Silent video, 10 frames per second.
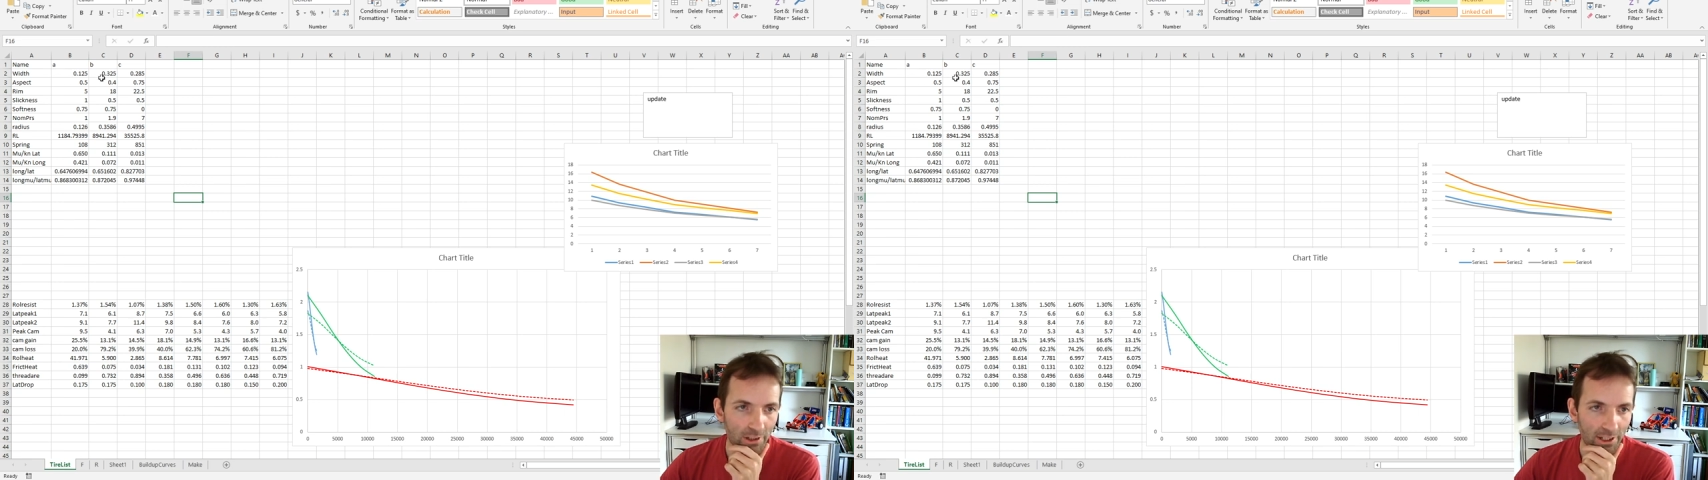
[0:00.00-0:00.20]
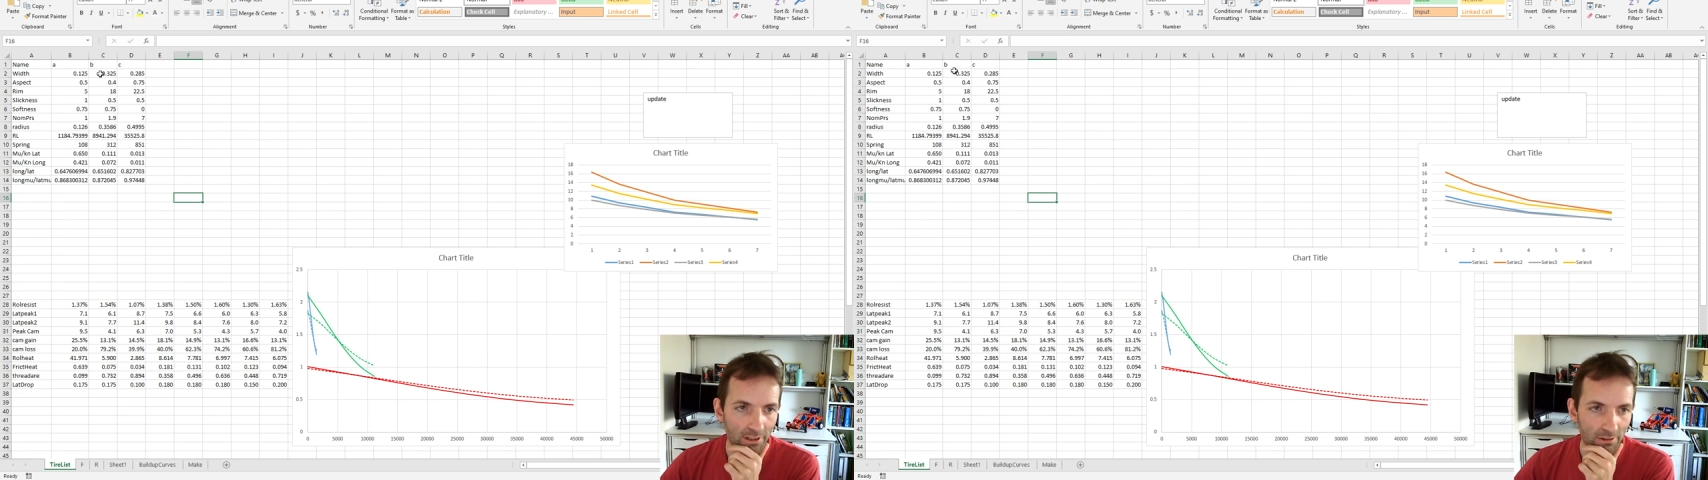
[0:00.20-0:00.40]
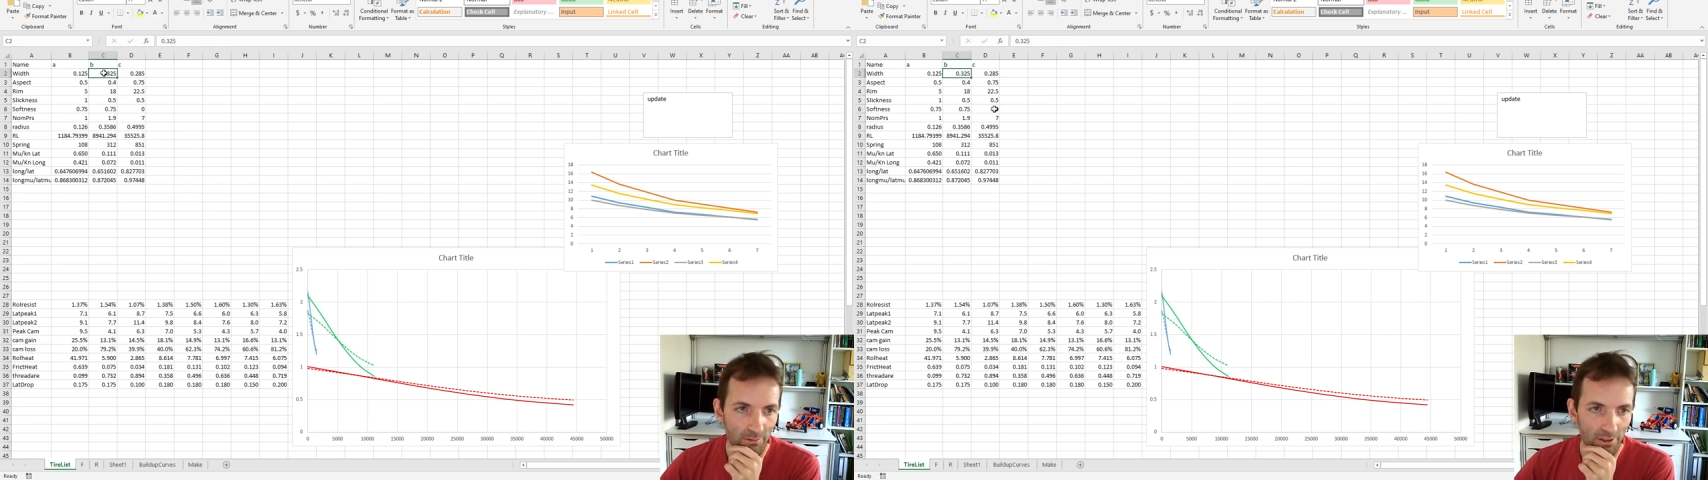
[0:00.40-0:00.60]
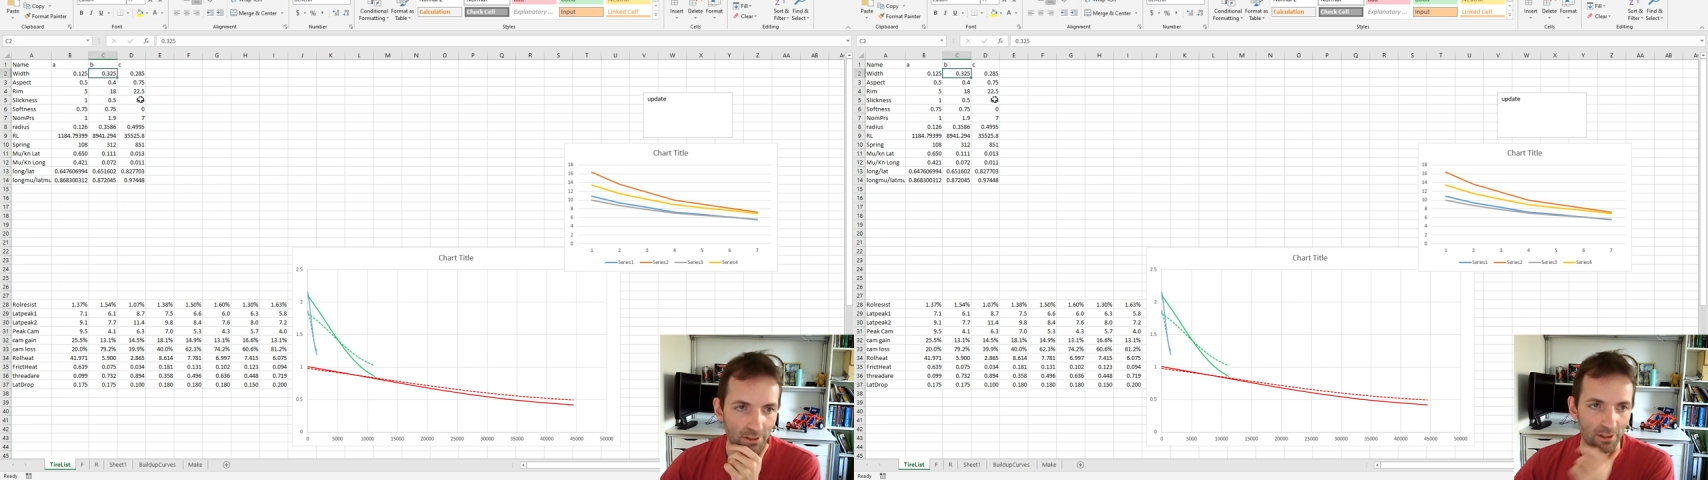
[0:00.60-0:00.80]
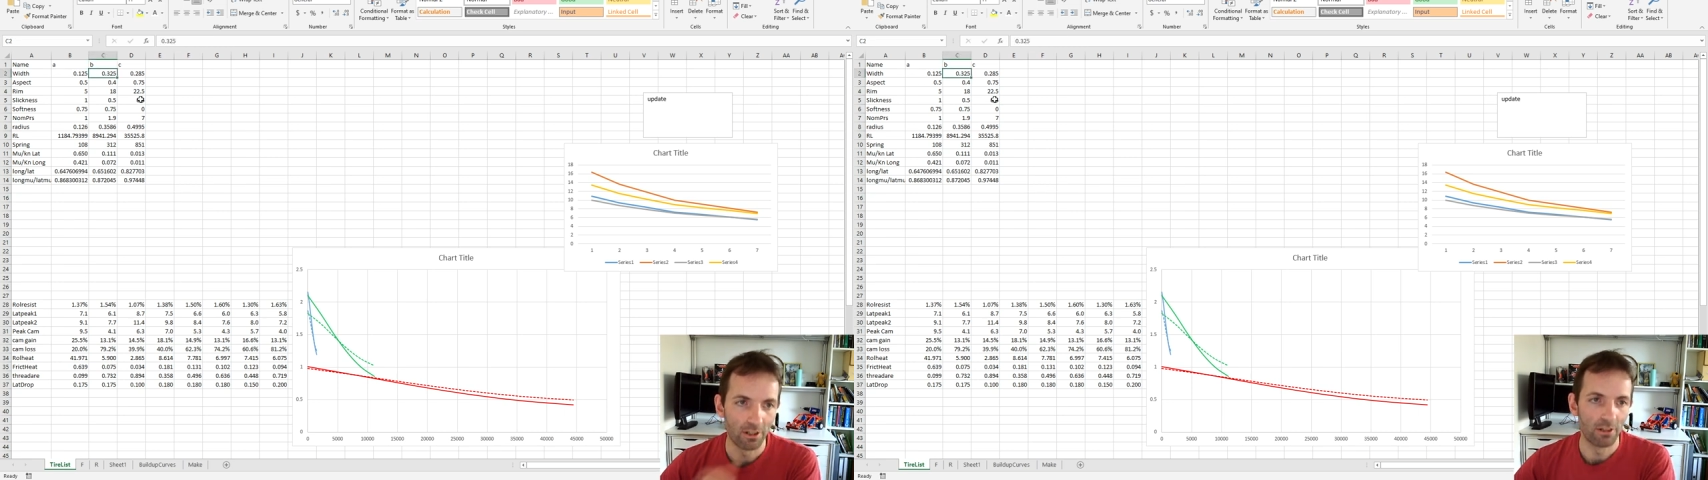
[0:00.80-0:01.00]
like what
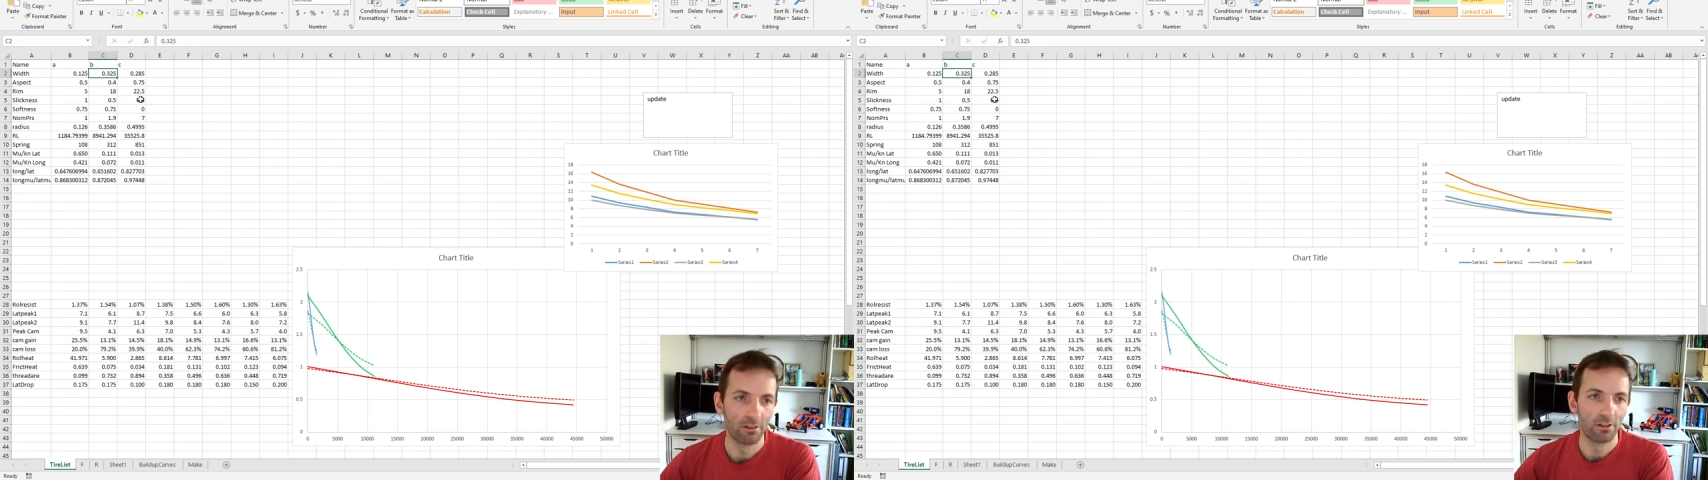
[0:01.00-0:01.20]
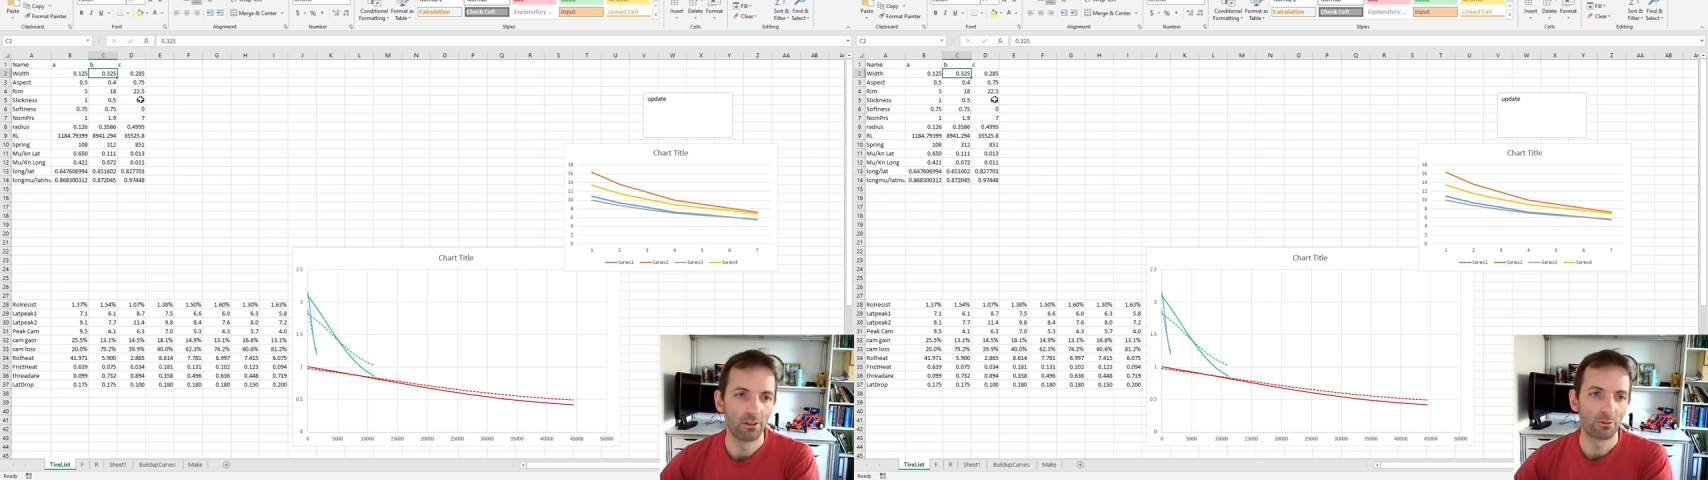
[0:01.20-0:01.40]
is a